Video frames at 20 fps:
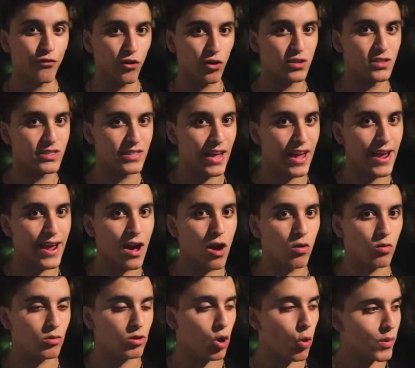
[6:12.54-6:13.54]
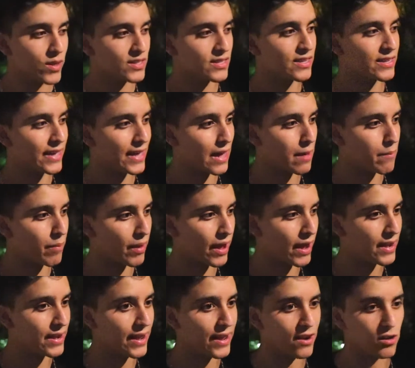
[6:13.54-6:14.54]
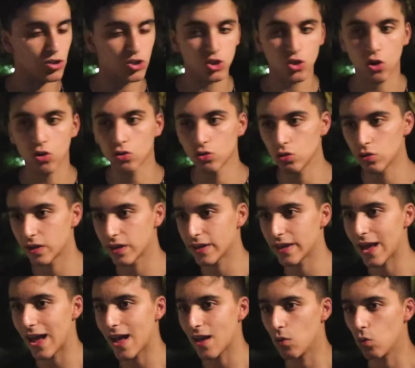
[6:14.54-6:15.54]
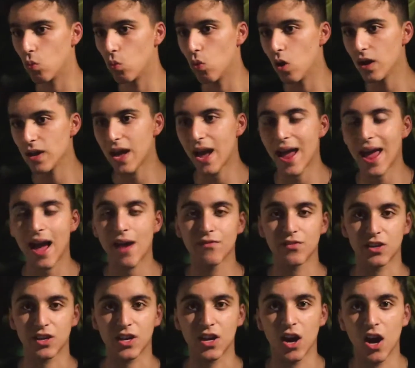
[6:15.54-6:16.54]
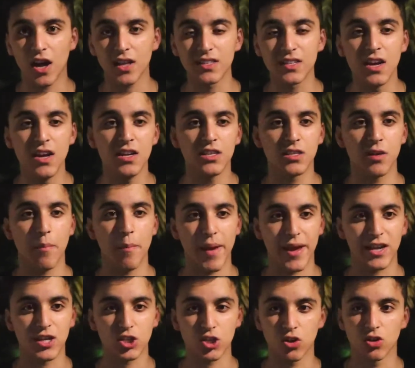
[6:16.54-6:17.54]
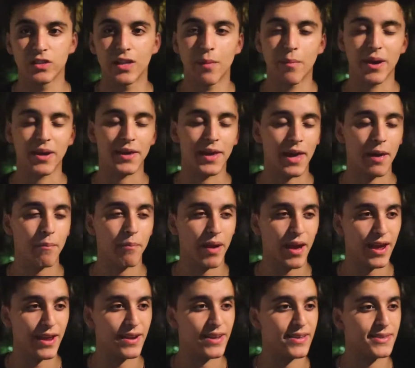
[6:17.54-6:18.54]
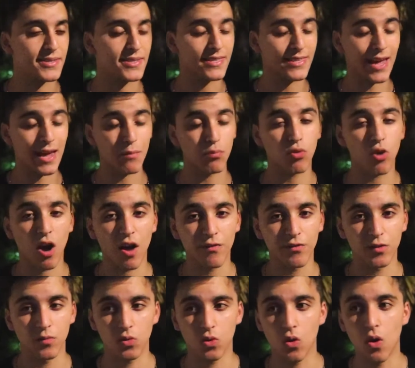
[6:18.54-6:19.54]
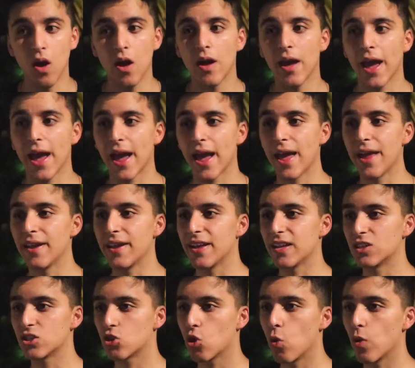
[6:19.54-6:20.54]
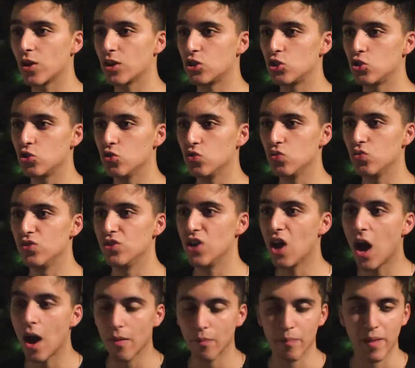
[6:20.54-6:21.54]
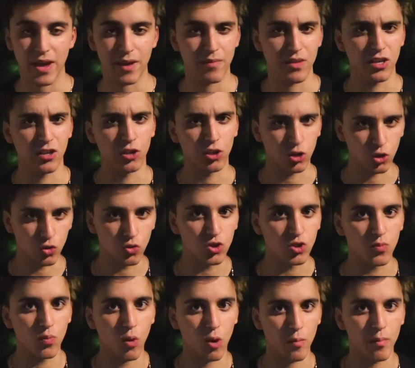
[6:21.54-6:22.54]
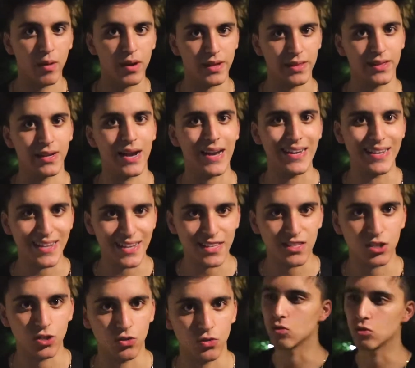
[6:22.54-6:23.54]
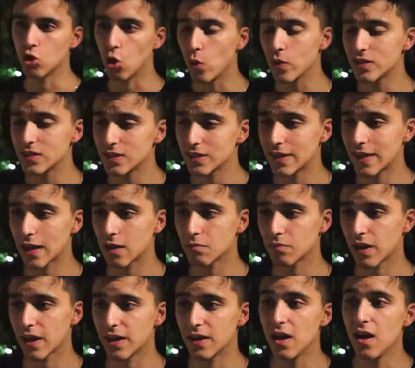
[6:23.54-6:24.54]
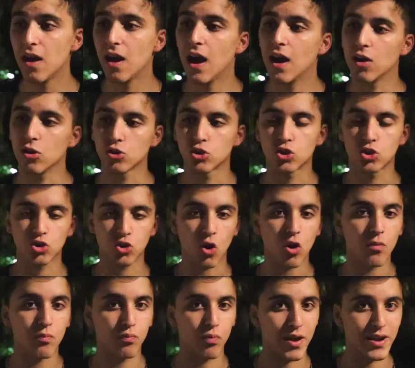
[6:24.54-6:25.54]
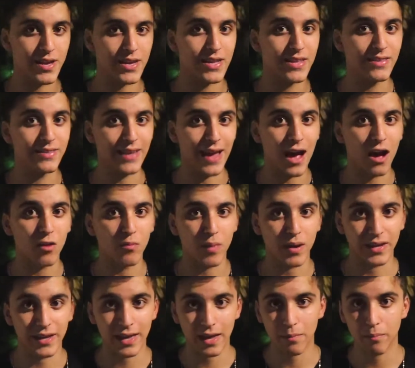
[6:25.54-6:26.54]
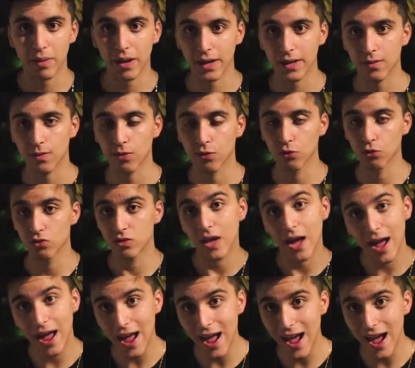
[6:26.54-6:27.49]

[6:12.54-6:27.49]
first day, I'll go into the campaign and I'll start looking at what I have to cut to make sure that my campaign is staying profitable and it's going to not make me lose more money than I need to. I'll go into the campaign and I'll start breaking down my campaign through the